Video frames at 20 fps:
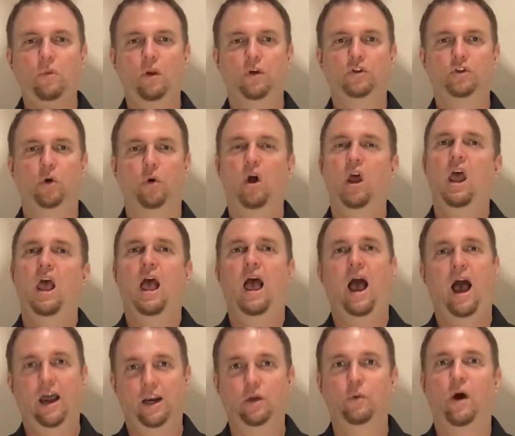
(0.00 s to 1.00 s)
So
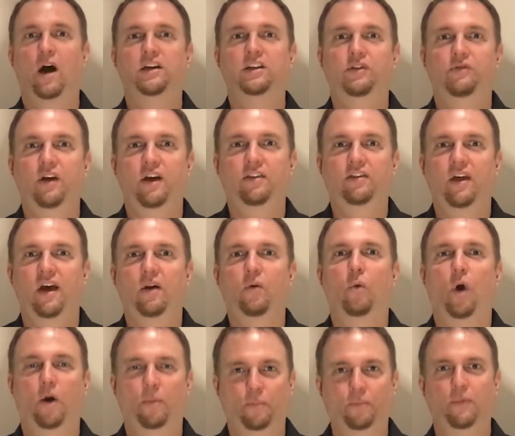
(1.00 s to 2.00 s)
how do you activate that?
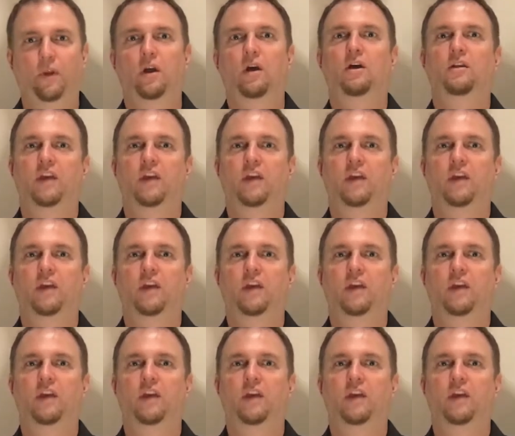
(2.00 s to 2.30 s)
Well,